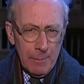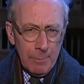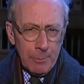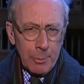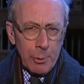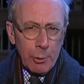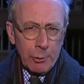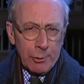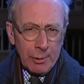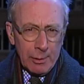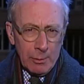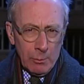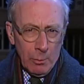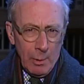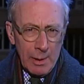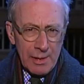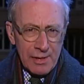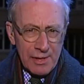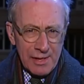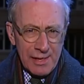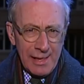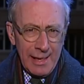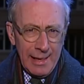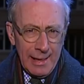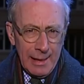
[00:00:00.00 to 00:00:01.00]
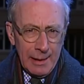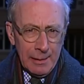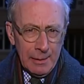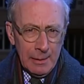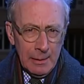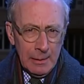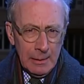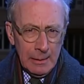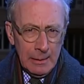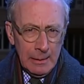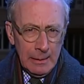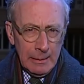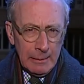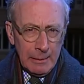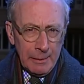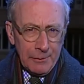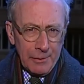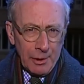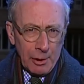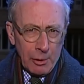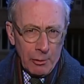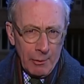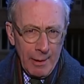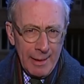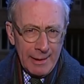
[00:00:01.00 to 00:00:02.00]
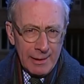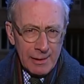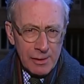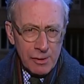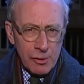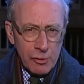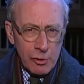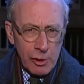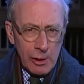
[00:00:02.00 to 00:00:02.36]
Putin once said that the greatest